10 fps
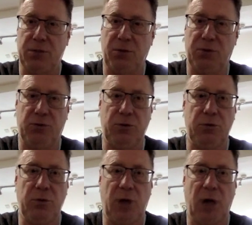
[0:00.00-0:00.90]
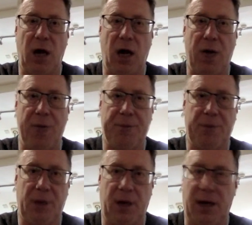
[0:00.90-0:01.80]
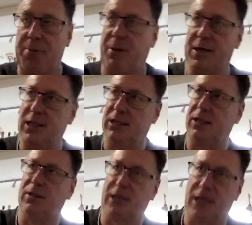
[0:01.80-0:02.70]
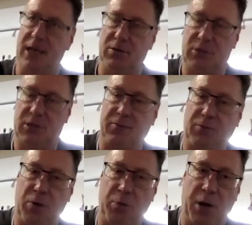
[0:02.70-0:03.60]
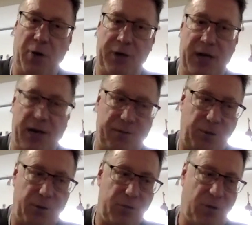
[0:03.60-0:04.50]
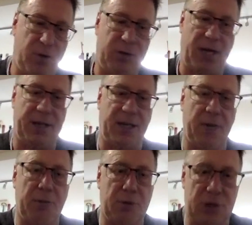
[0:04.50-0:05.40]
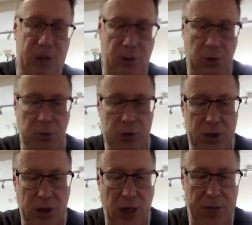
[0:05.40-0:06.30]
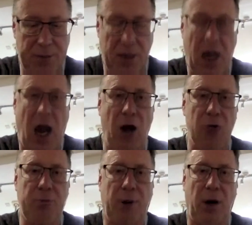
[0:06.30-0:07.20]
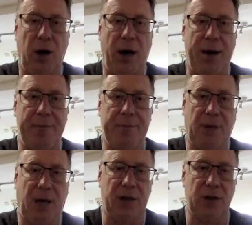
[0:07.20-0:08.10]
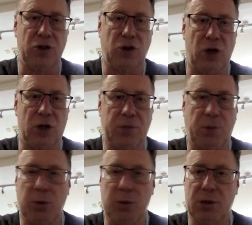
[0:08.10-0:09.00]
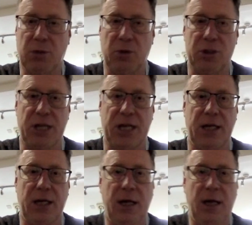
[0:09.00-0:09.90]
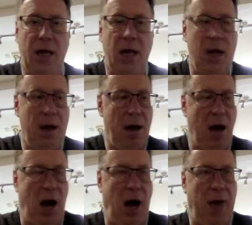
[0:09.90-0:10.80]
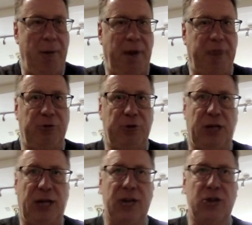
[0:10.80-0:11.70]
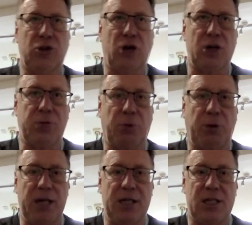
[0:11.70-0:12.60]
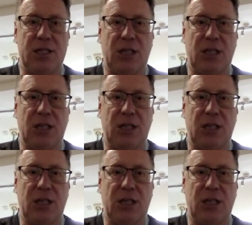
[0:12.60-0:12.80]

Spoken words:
move to another place, actually at the same road we are in now, Forest Road, down the end, that was owned by London Transport, as it was then. Unfortunately, London Transport then